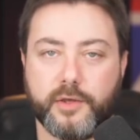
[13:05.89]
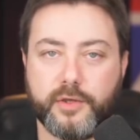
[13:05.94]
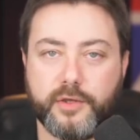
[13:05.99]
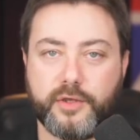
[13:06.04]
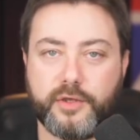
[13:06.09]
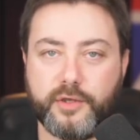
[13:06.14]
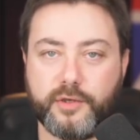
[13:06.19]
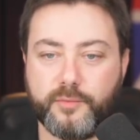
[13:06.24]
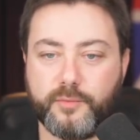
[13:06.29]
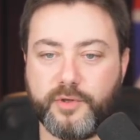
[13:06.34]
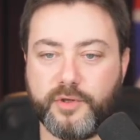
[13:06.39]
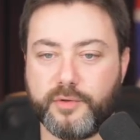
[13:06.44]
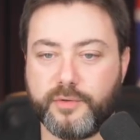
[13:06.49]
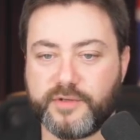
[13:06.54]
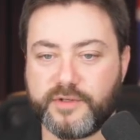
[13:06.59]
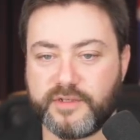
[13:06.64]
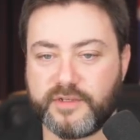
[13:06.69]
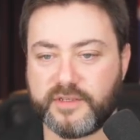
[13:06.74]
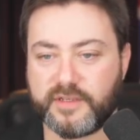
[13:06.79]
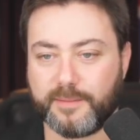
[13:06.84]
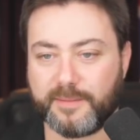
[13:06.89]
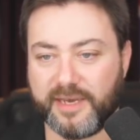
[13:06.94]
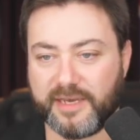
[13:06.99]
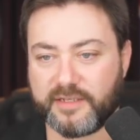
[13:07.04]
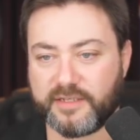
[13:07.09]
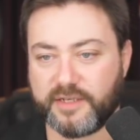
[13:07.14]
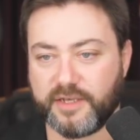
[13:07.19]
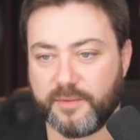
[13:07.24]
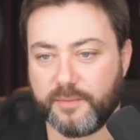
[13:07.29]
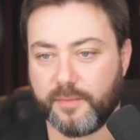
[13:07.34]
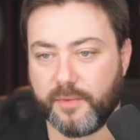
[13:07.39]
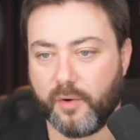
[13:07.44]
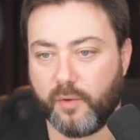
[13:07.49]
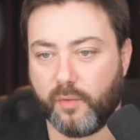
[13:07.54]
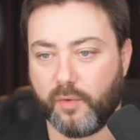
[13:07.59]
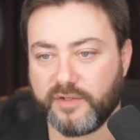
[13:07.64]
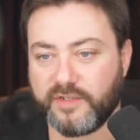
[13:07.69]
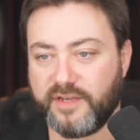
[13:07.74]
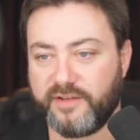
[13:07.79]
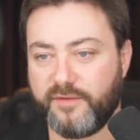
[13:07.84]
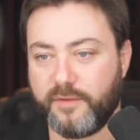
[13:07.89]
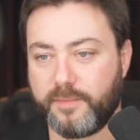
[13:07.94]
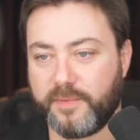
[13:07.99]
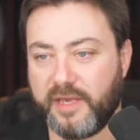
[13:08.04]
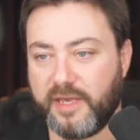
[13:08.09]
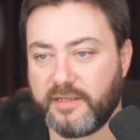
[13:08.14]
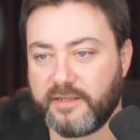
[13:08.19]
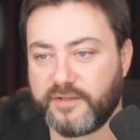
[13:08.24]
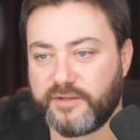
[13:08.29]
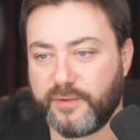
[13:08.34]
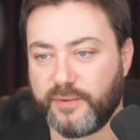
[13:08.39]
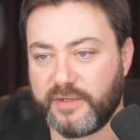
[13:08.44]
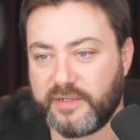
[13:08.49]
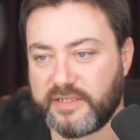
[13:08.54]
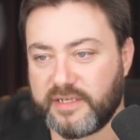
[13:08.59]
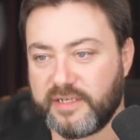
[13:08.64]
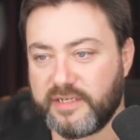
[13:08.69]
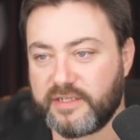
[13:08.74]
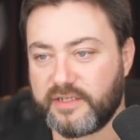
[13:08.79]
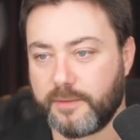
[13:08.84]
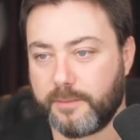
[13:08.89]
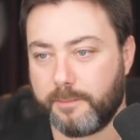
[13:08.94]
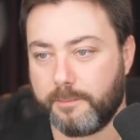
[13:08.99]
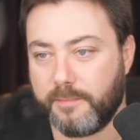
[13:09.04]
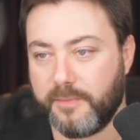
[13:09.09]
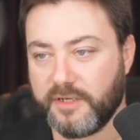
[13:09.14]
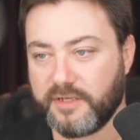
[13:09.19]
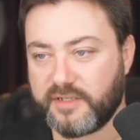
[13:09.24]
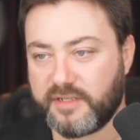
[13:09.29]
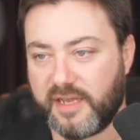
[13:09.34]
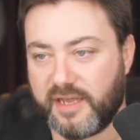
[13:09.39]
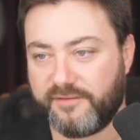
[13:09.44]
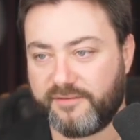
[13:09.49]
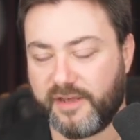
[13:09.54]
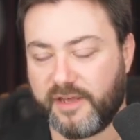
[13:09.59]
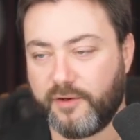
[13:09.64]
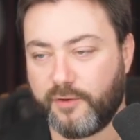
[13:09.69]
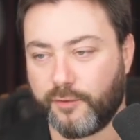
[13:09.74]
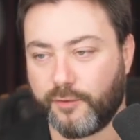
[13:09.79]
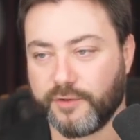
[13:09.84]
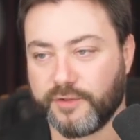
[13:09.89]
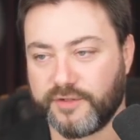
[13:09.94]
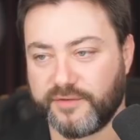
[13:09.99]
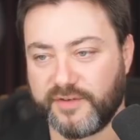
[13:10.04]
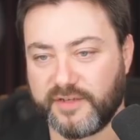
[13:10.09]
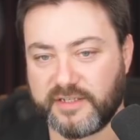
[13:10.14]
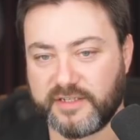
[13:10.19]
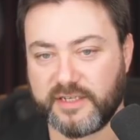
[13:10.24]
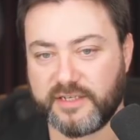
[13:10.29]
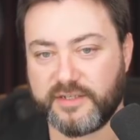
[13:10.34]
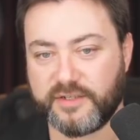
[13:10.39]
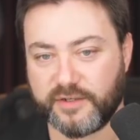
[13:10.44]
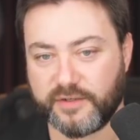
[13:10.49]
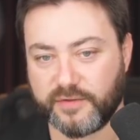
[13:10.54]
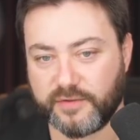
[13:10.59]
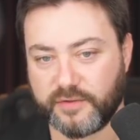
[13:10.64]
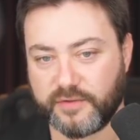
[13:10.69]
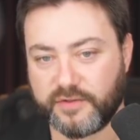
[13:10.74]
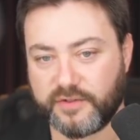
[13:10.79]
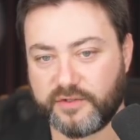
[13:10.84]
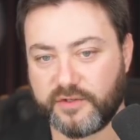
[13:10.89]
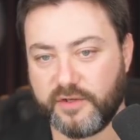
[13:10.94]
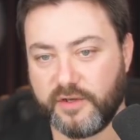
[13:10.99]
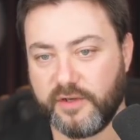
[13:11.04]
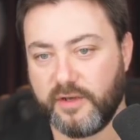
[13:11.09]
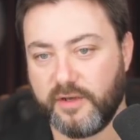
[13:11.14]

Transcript: Hume uses the maxim, whatever begins to exist must have a cause of existence.